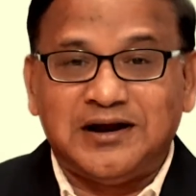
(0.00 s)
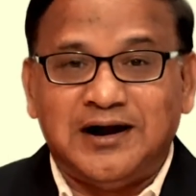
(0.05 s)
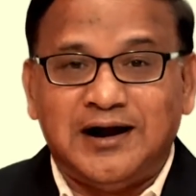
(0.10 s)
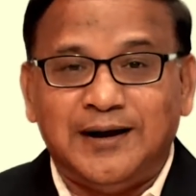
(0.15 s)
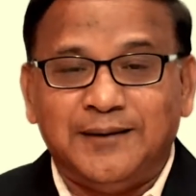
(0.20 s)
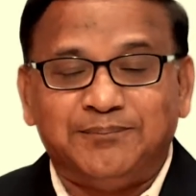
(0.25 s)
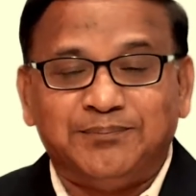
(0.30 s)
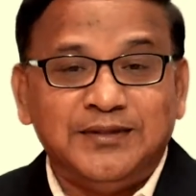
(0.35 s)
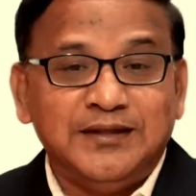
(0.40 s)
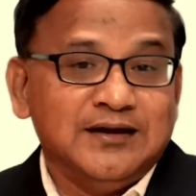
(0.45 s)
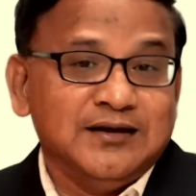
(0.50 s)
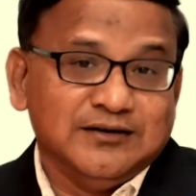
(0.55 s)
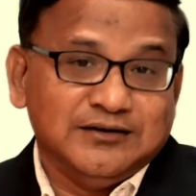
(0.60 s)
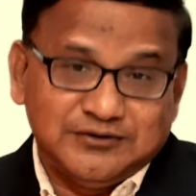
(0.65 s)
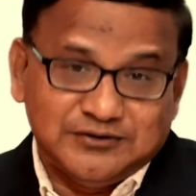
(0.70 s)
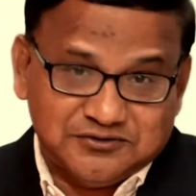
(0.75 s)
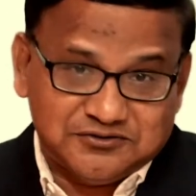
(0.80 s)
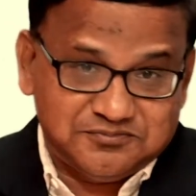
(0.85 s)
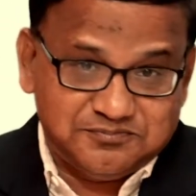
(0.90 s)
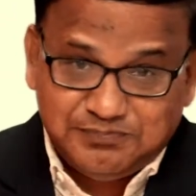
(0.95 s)
up,
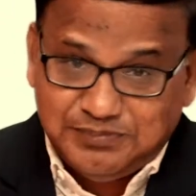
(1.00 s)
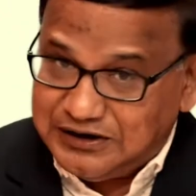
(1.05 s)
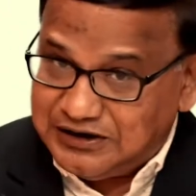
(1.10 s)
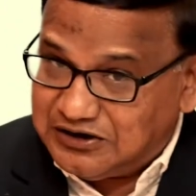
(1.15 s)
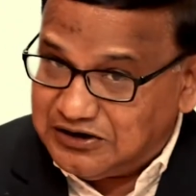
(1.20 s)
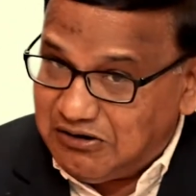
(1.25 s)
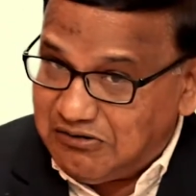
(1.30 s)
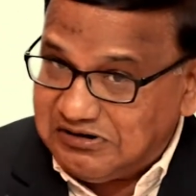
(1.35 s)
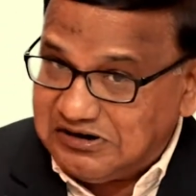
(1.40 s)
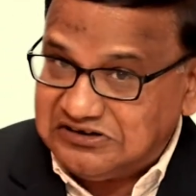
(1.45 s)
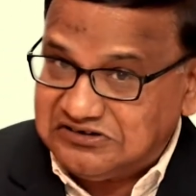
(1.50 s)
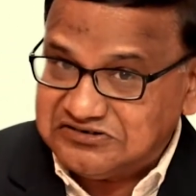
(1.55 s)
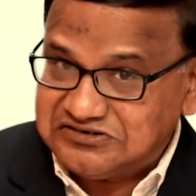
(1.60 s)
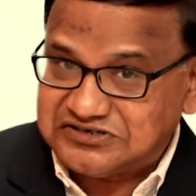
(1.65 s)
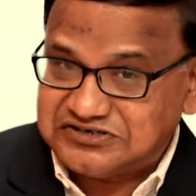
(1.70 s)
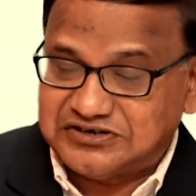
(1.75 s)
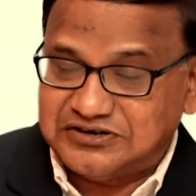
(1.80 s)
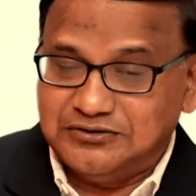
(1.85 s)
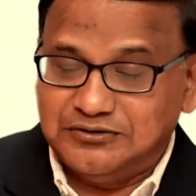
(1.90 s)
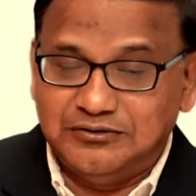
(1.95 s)
to be going to
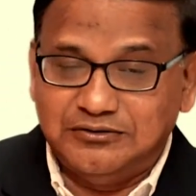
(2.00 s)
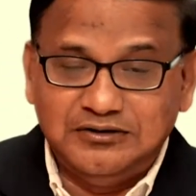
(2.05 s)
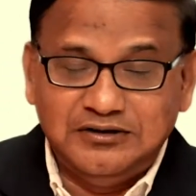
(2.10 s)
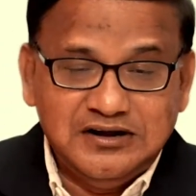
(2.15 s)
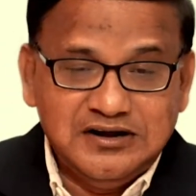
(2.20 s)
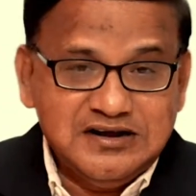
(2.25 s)
school,